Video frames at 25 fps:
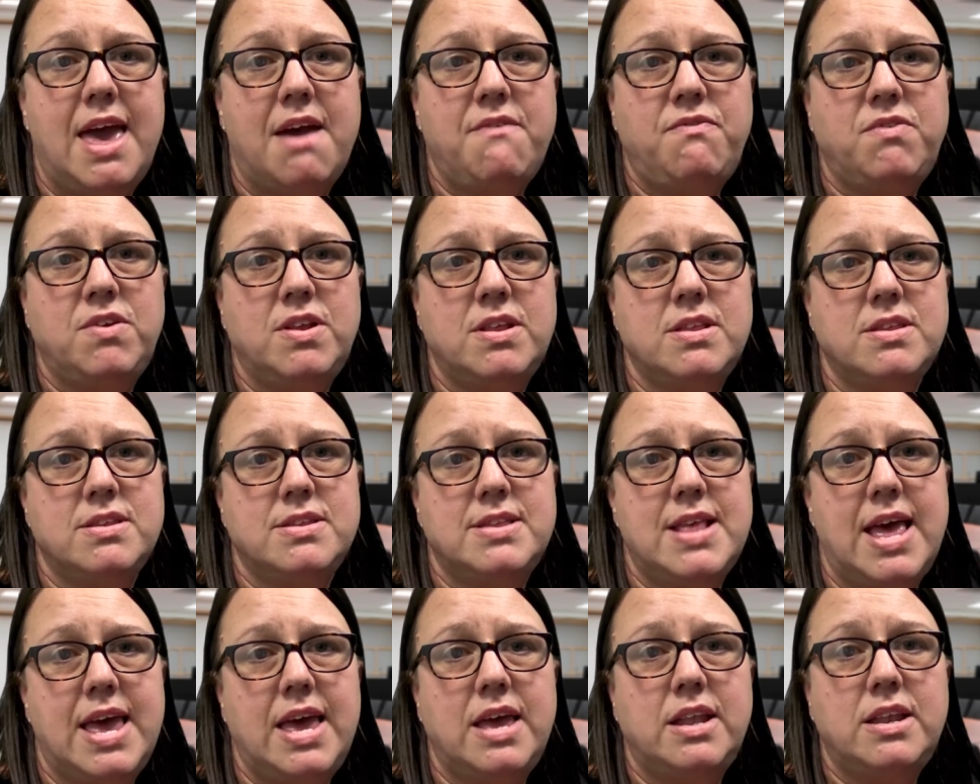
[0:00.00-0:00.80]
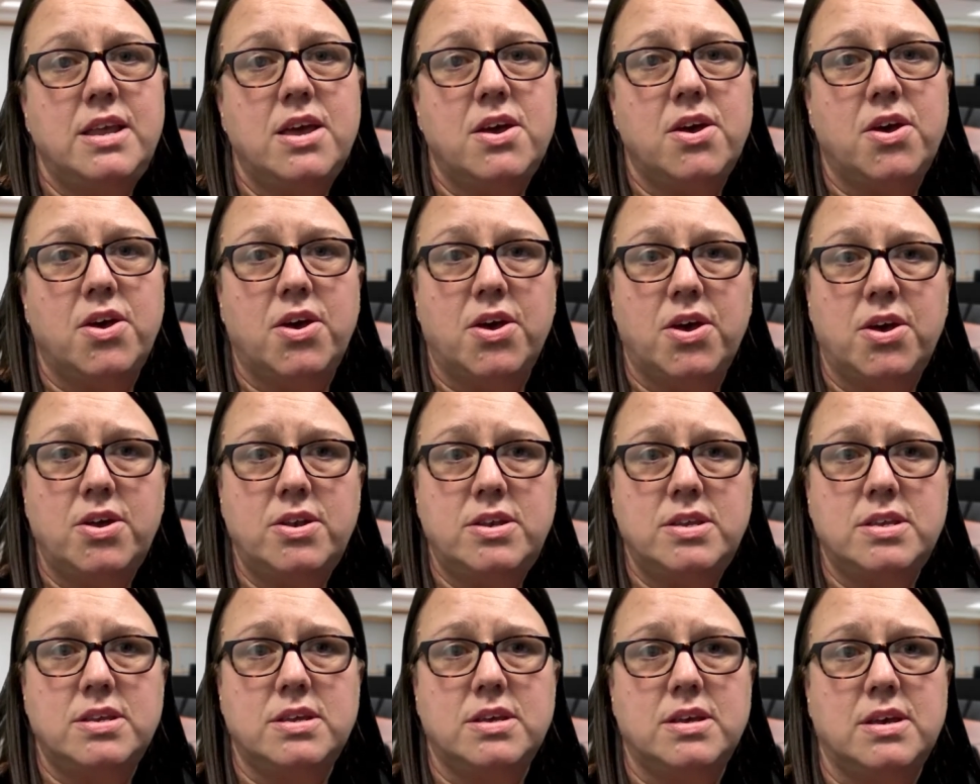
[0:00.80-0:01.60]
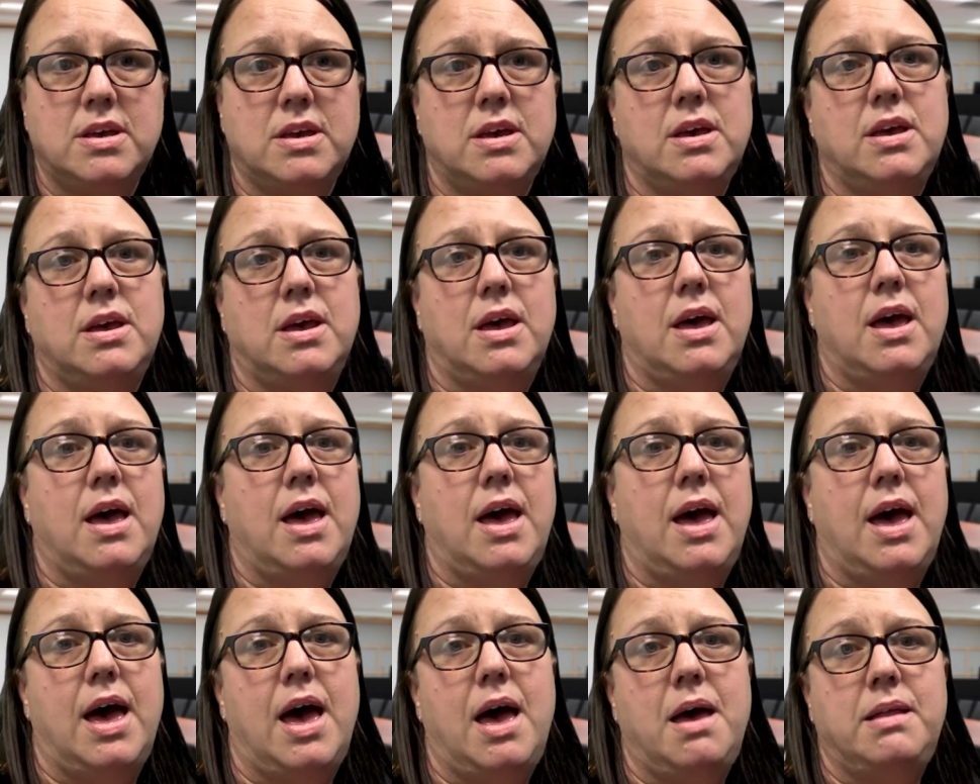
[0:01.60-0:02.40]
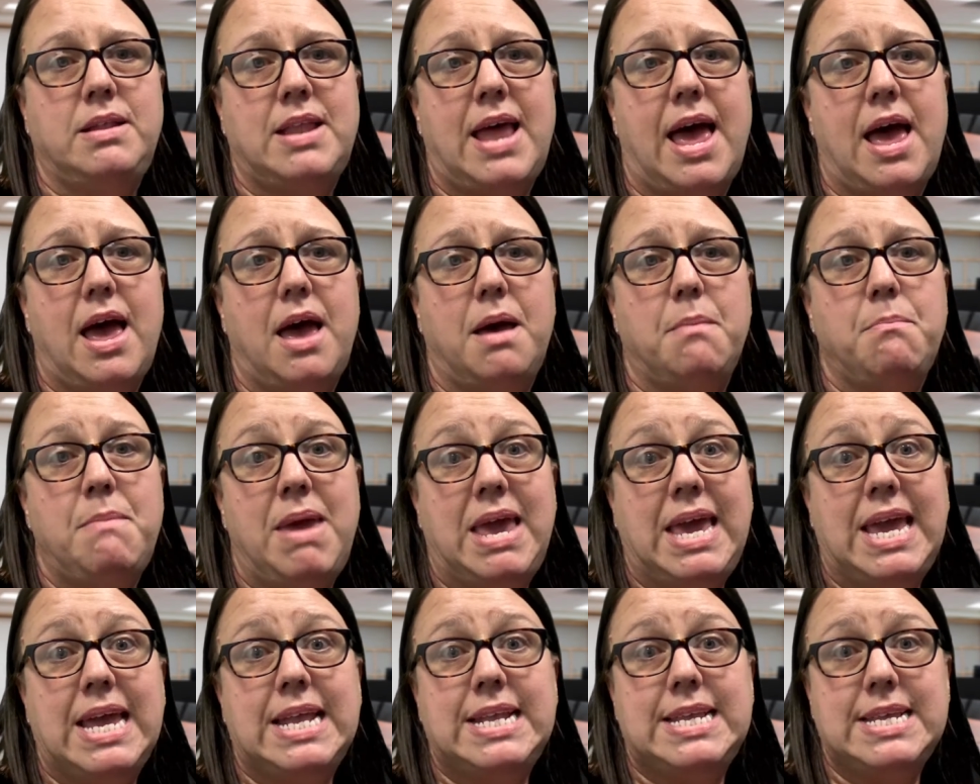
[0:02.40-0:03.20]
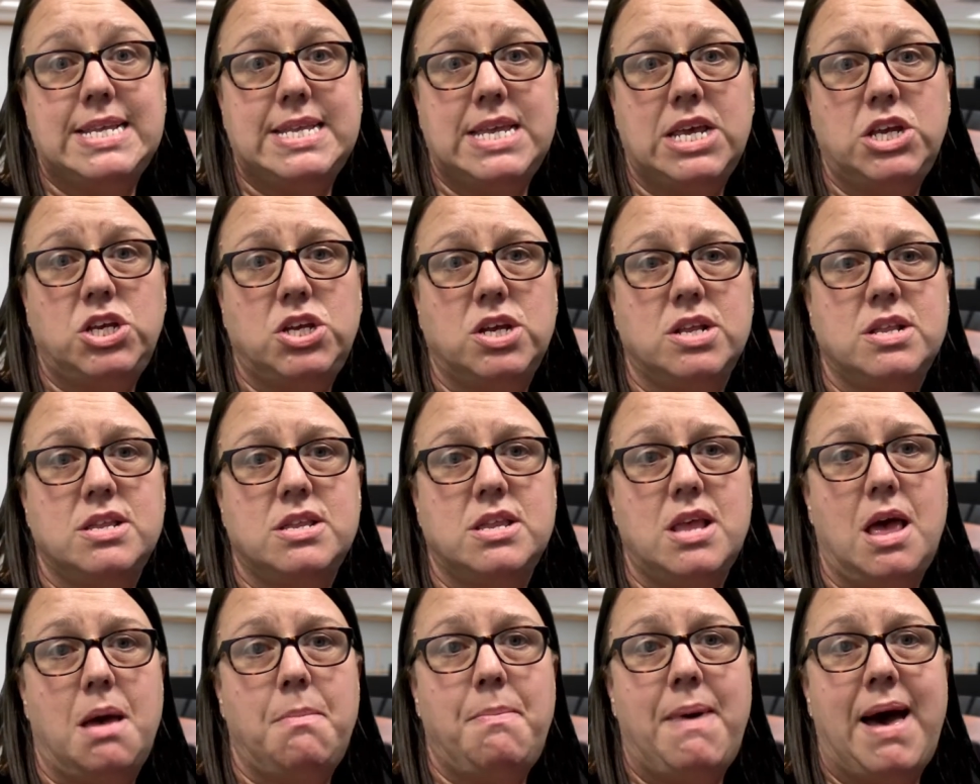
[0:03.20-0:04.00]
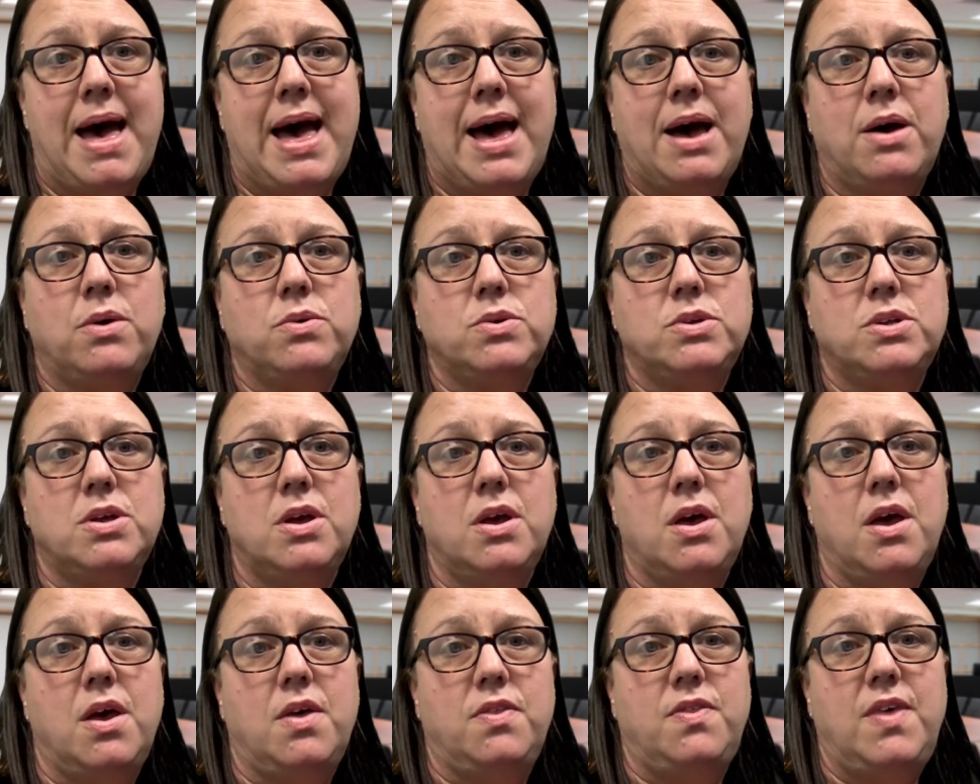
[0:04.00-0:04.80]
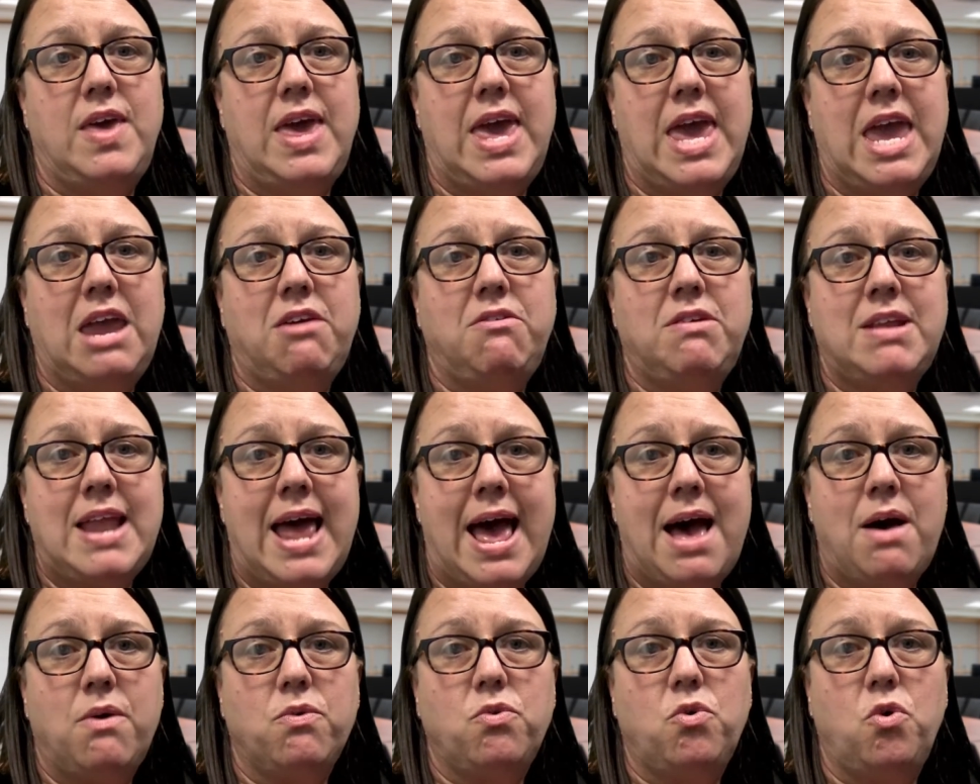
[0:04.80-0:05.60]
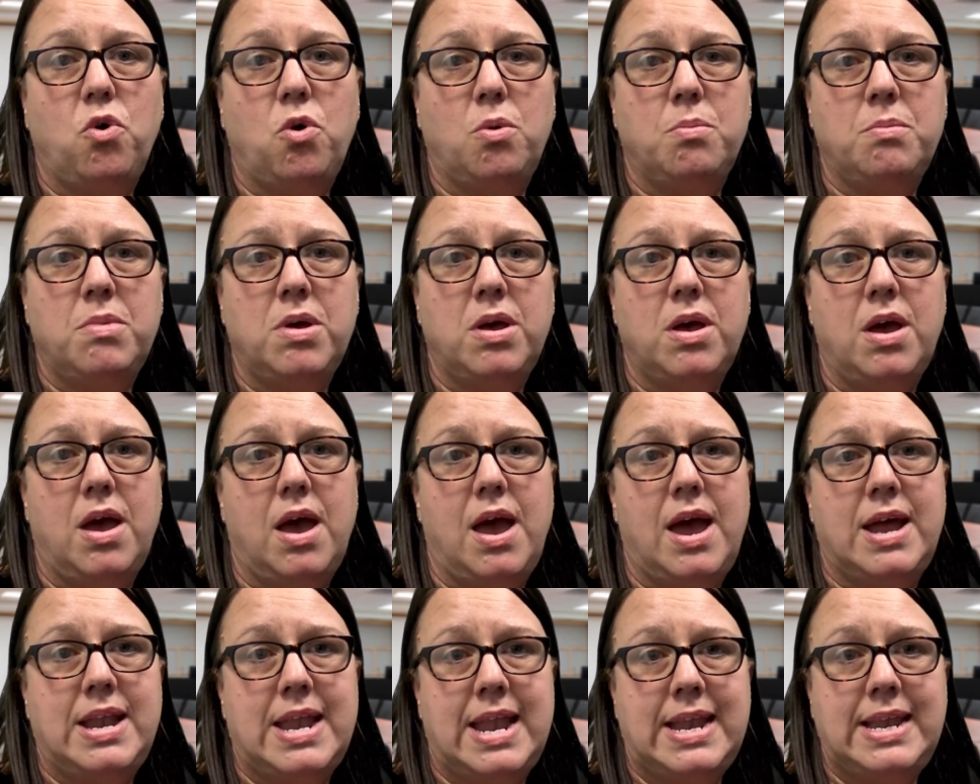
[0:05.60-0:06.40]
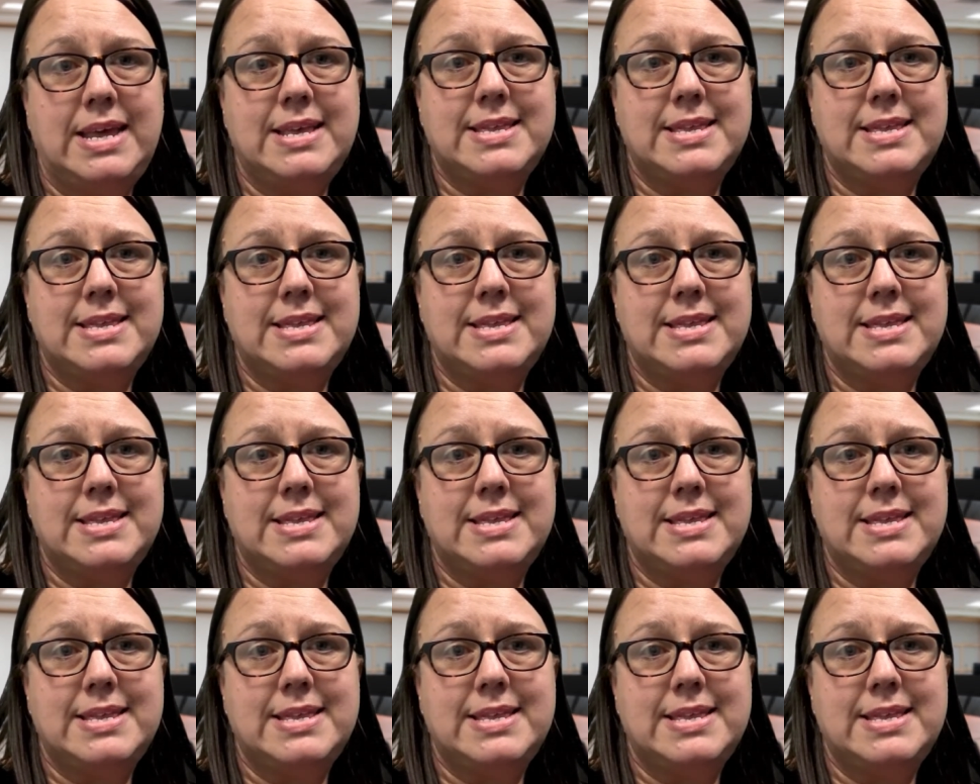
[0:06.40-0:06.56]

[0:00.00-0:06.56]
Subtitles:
evidence they had heard and making decisions about the hearing outcome and any